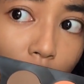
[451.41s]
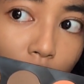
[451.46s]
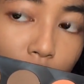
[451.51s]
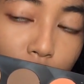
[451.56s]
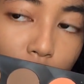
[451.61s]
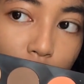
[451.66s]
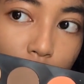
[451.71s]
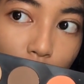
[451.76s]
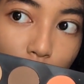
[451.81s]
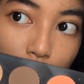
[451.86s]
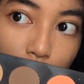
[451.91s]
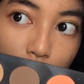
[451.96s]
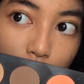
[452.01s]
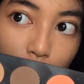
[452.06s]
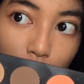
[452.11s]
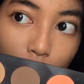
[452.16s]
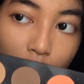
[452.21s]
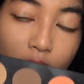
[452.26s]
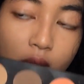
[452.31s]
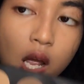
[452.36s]
undertones
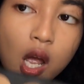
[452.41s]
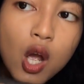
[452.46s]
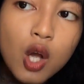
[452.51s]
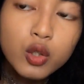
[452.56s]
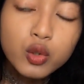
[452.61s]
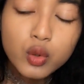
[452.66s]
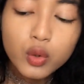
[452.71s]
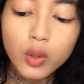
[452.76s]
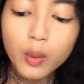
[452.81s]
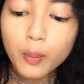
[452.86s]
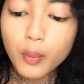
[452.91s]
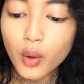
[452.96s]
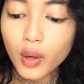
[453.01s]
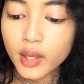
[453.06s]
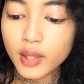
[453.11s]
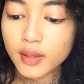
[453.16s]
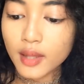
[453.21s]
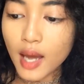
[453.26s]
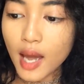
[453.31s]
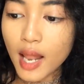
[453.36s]
to it, to the
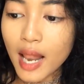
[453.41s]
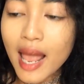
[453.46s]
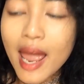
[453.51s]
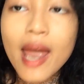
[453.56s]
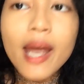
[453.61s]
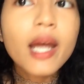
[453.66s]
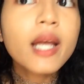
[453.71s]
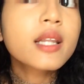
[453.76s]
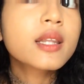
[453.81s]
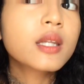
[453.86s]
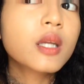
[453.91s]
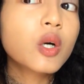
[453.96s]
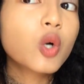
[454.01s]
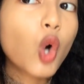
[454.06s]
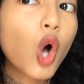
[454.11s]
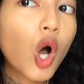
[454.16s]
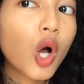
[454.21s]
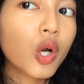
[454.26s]
point that the